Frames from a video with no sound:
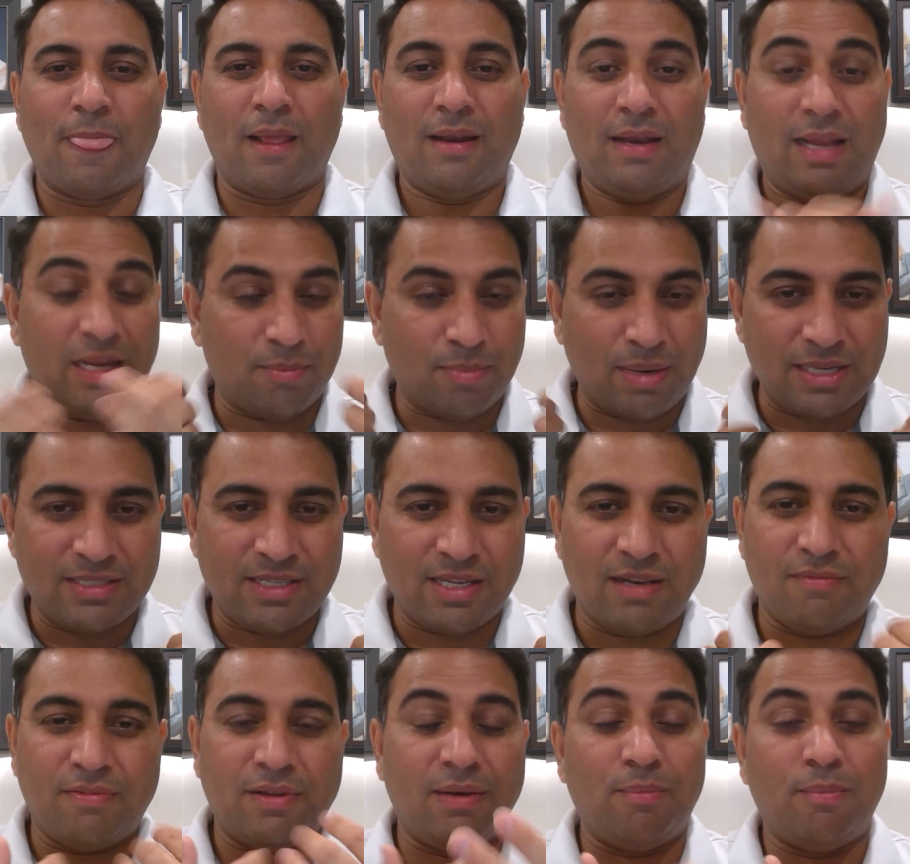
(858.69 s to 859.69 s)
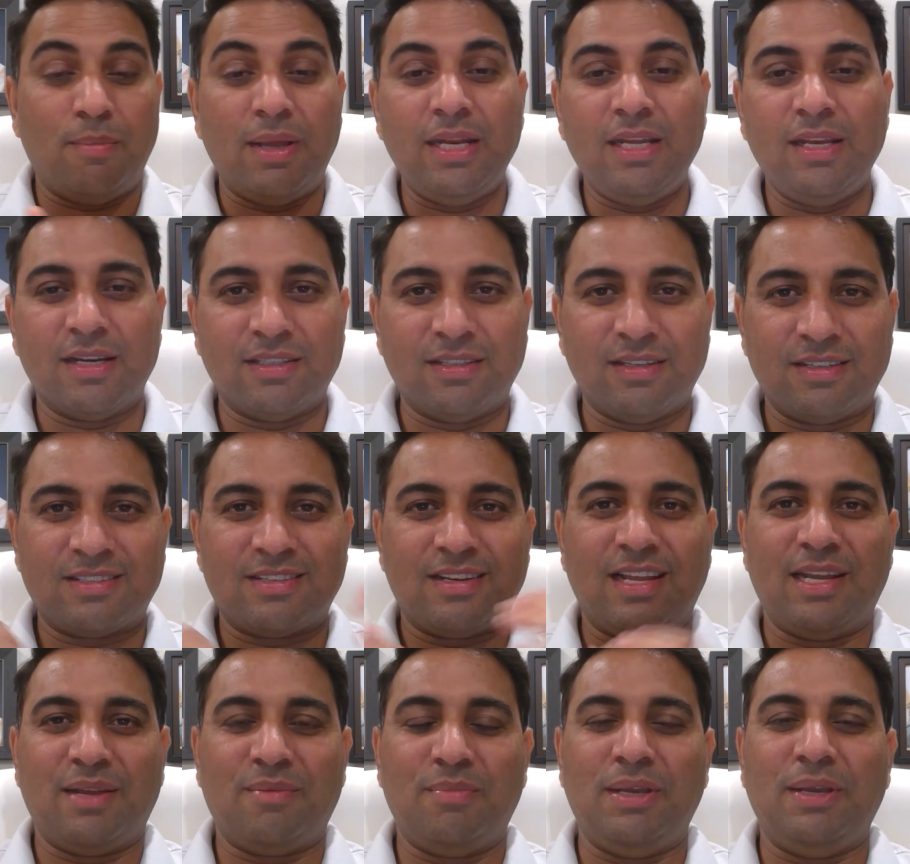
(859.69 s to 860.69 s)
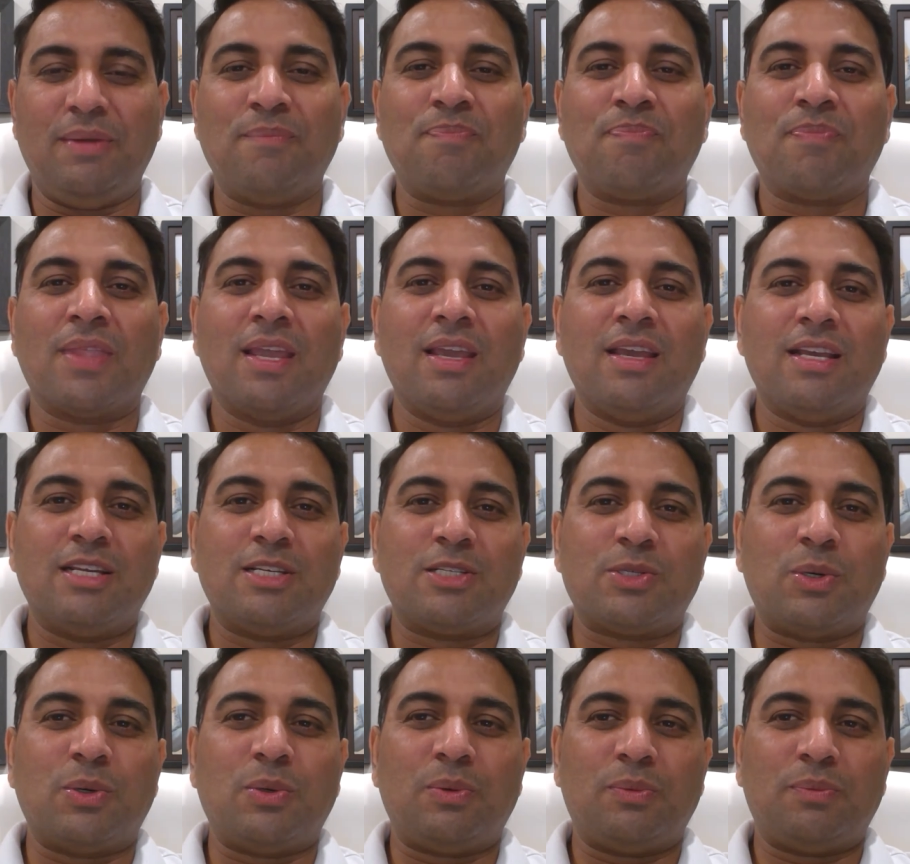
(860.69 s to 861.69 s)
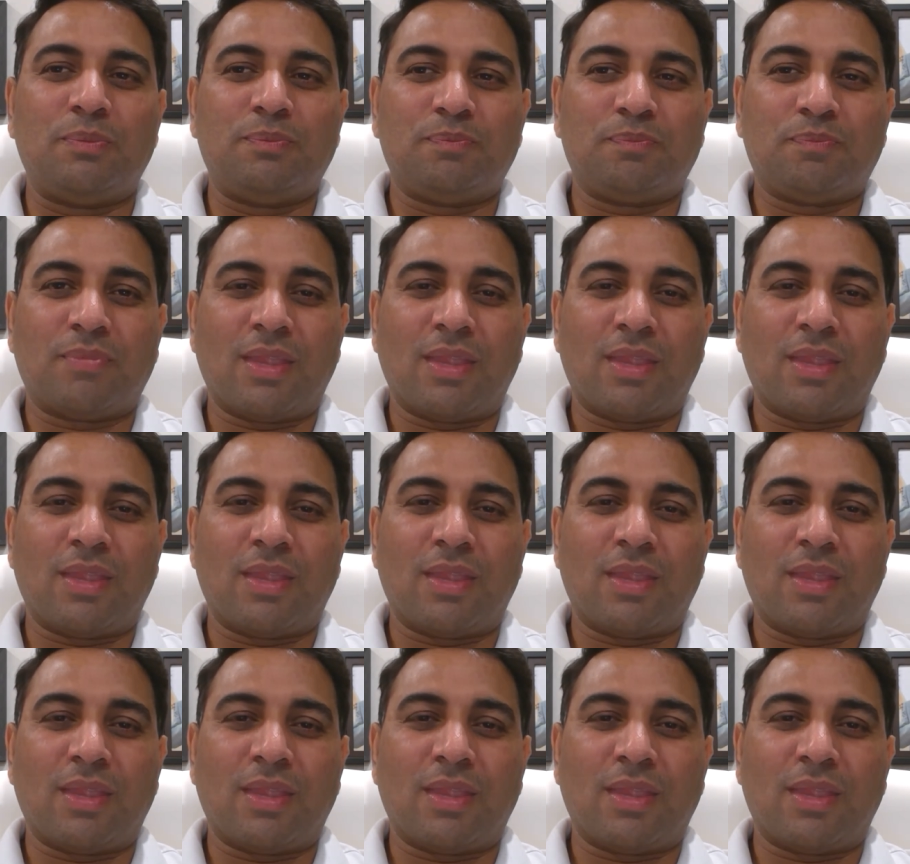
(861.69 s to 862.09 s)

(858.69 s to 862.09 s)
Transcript: like myself and many others like me. So